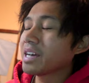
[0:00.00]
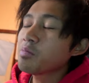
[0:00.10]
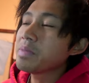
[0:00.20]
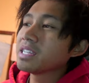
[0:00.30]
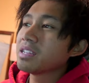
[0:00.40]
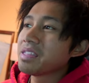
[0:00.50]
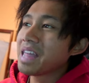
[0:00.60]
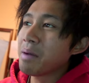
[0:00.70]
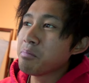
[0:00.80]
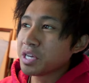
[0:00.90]
I don't make
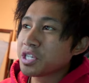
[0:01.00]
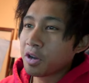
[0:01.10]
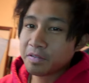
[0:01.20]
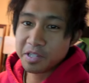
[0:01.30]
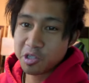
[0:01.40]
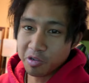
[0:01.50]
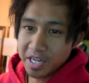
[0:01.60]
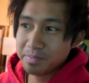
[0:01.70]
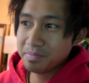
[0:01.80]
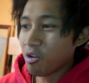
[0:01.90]
that much off
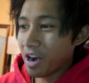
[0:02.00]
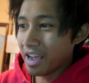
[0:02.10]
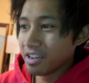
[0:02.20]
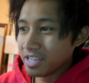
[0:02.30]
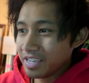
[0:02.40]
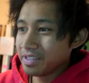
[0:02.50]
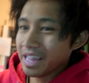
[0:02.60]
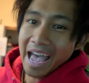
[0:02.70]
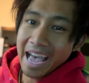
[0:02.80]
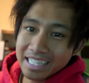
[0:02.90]
stream or even
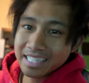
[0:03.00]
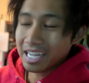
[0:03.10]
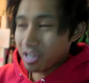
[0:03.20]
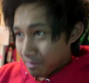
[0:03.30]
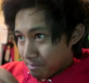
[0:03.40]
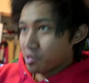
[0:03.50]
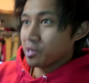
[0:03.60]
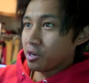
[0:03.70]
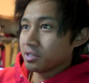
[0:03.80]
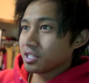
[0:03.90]
the ads that got
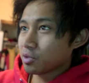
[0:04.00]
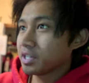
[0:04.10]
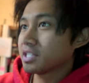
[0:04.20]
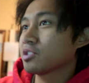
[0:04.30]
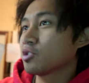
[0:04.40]
put on the Twitch